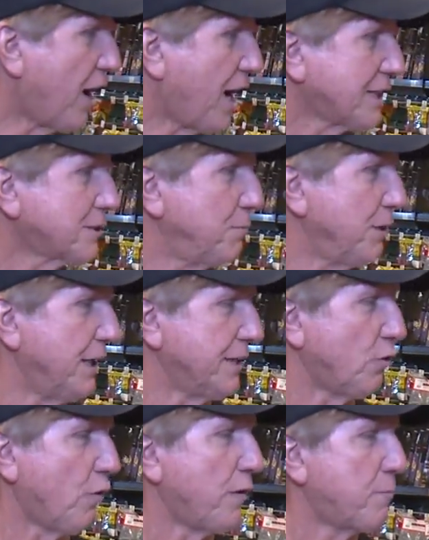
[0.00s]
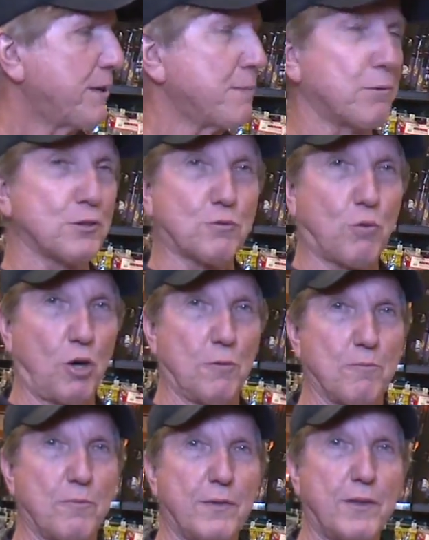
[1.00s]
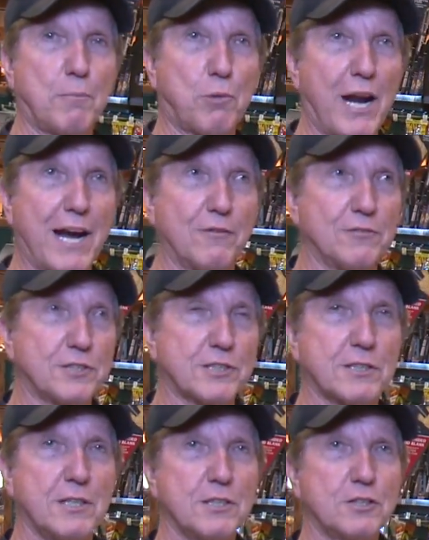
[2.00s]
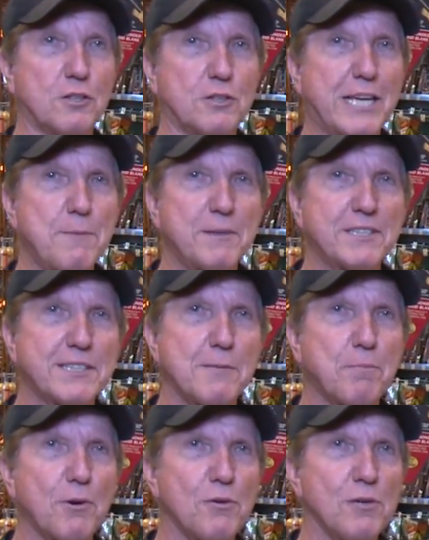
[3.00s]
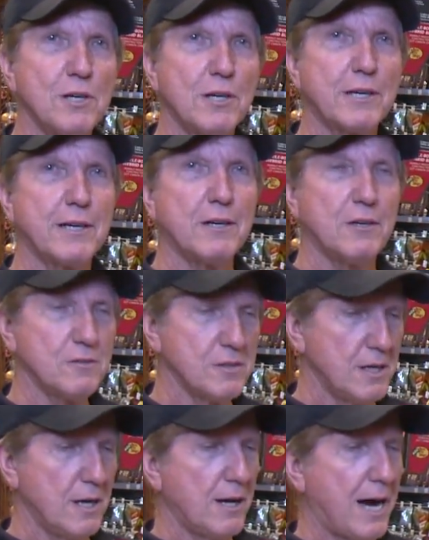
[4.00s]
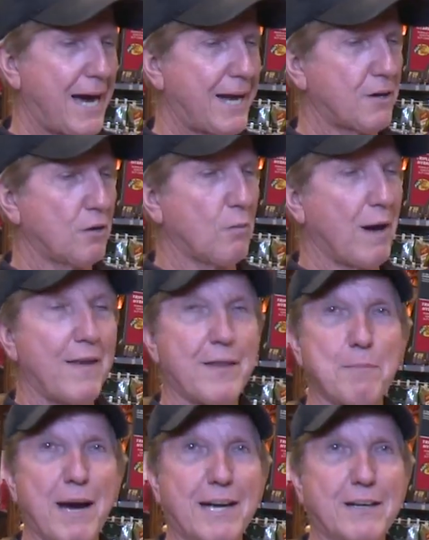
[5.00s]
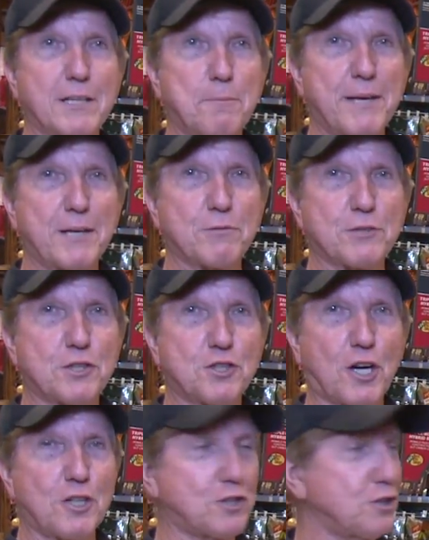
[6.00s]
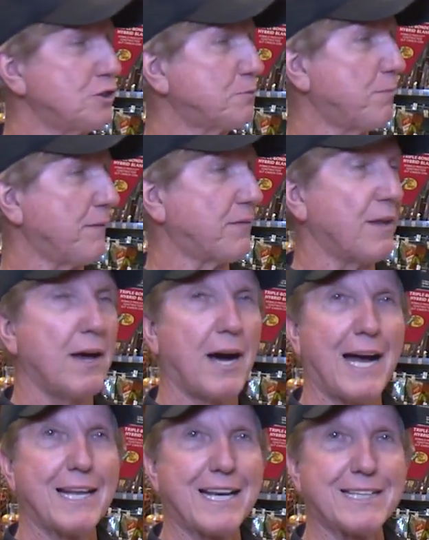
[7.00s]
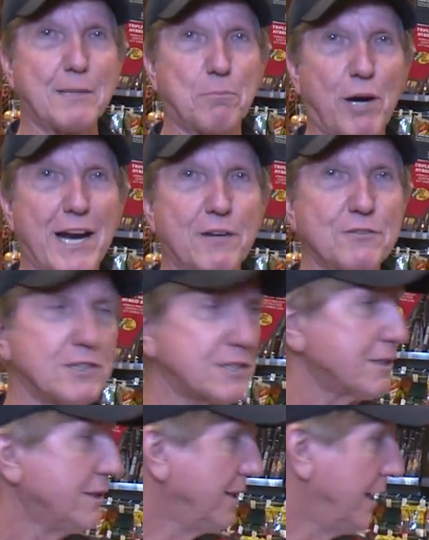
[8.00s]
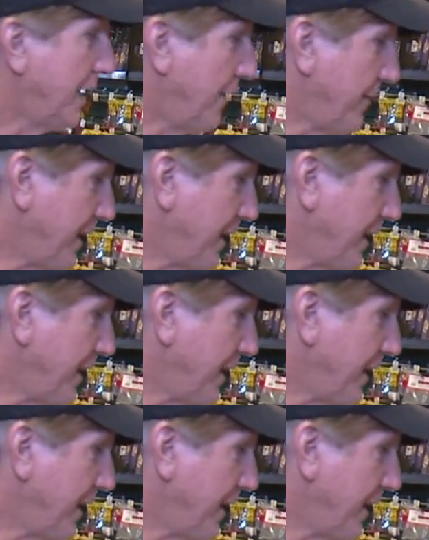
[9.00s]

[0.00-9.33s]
oxblood or the people's worm, the browns. So keep it simple, you know. I don't know why they bite on the pink with the chartreuse, but I like the browns. And